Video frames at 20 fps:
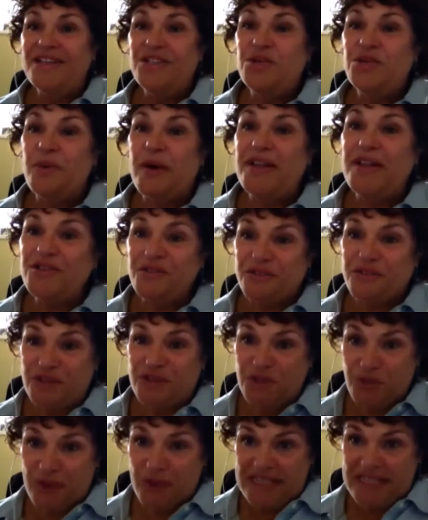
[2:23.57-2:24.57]
dwelt for
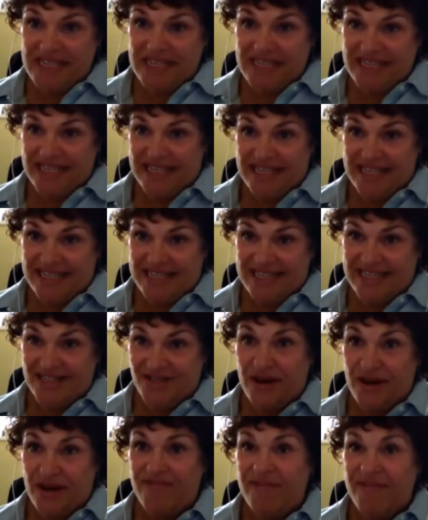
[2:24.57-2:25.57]
20 years,
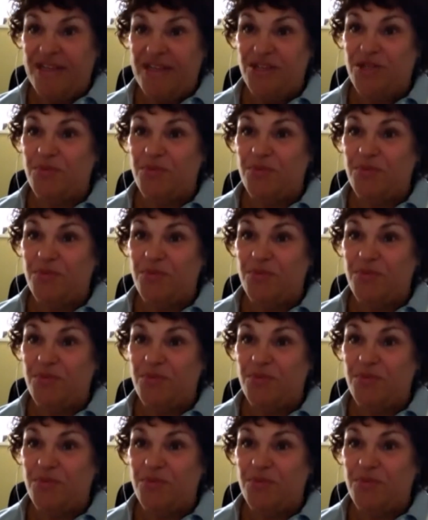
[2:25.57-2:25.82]
traveling